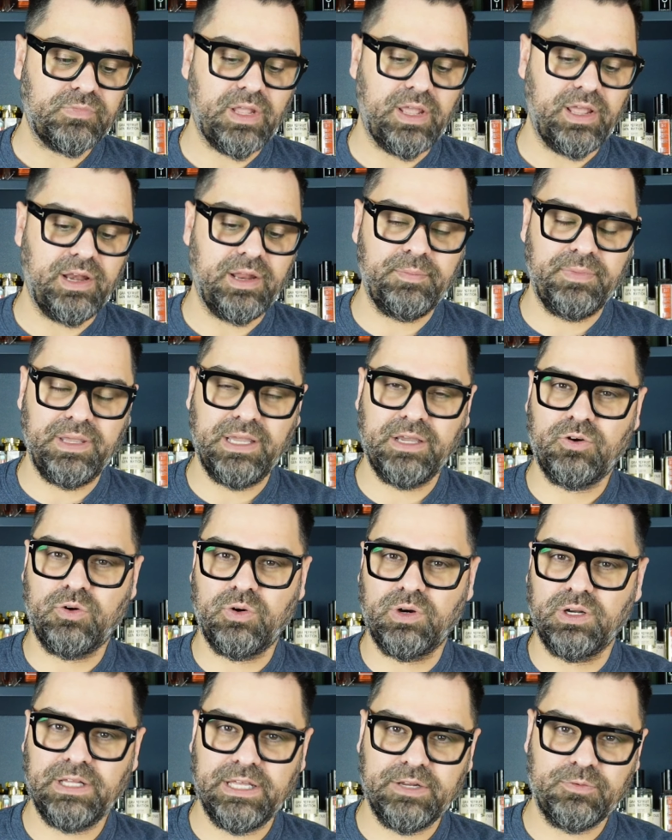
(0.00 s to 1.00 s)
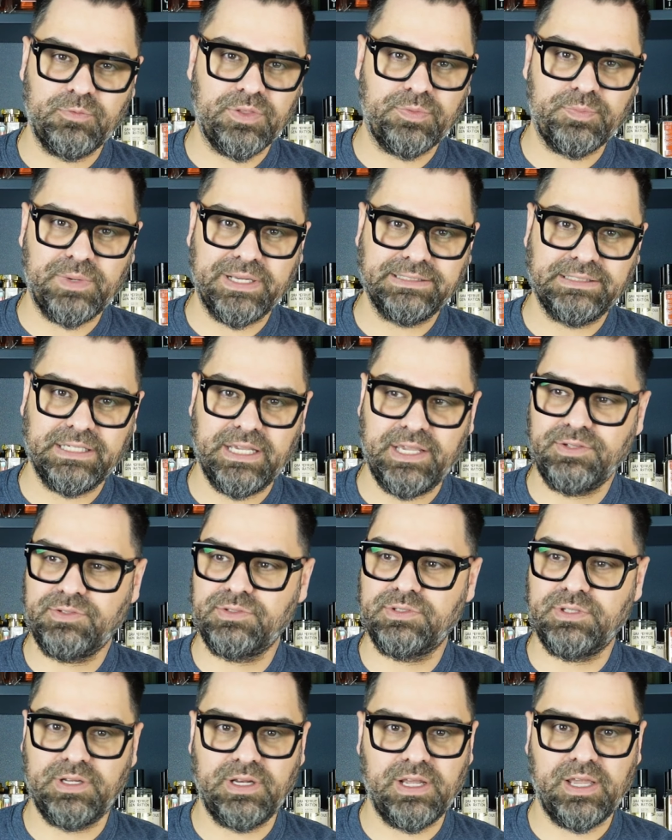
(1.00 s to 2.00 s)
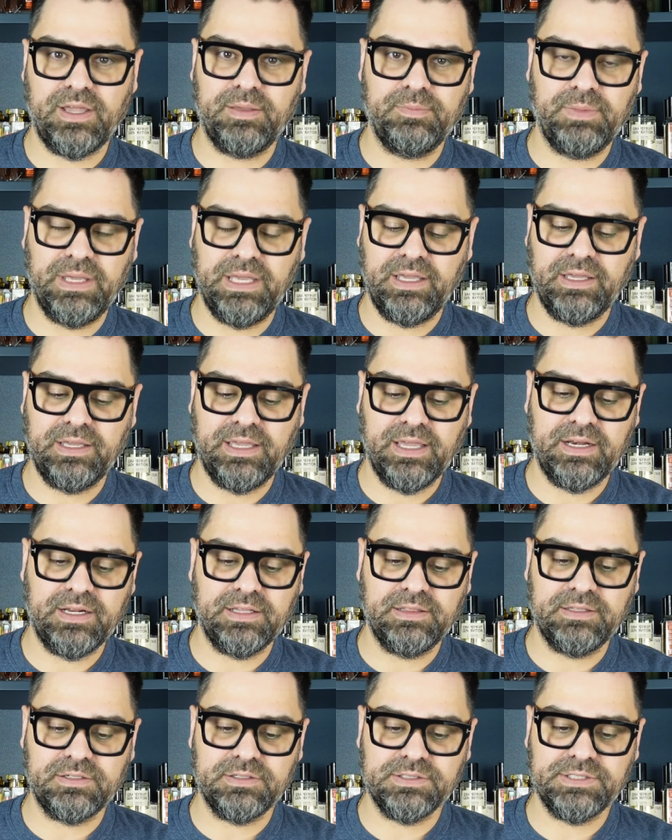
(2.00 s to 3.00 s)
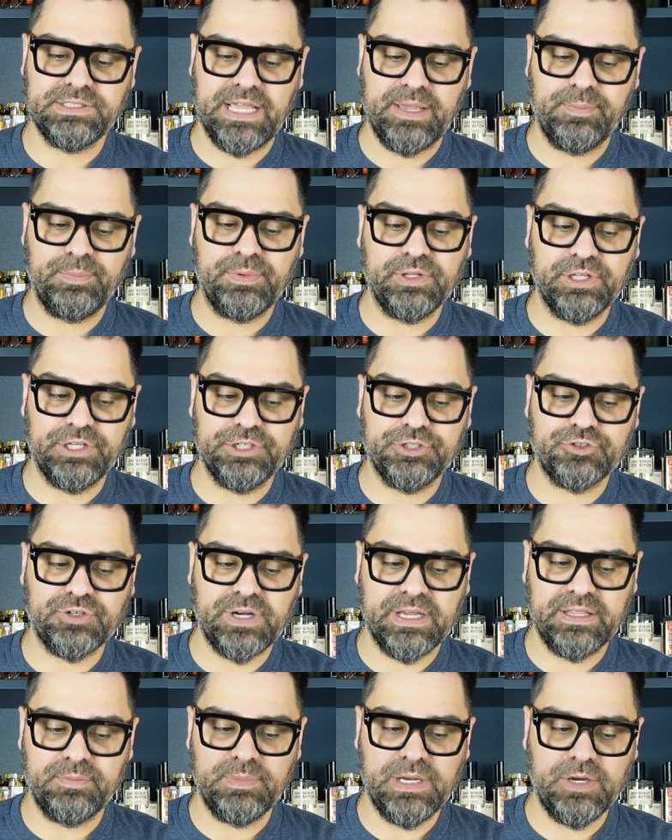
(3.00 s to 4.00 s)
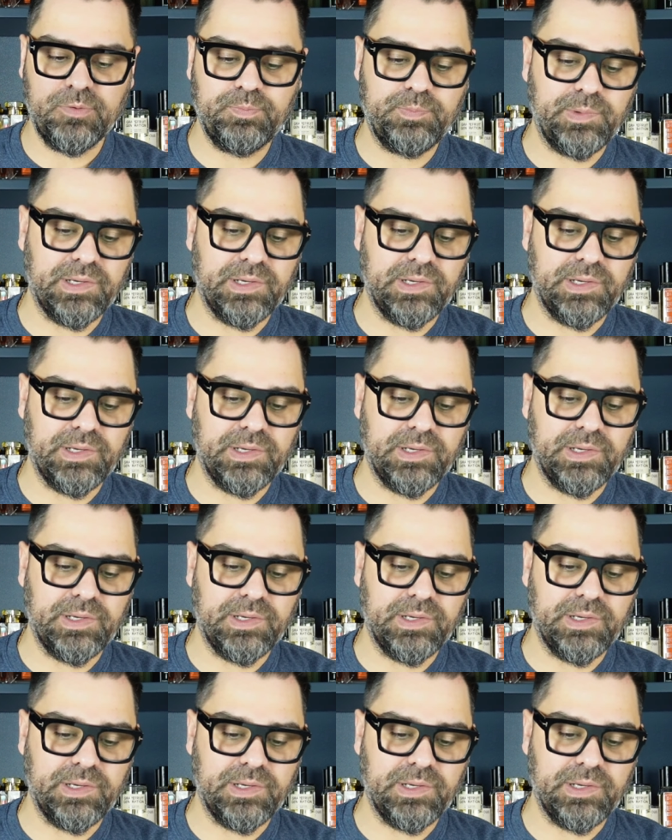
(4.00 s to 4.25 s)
And it may correlate with my taste and I may get a little sample and try them out.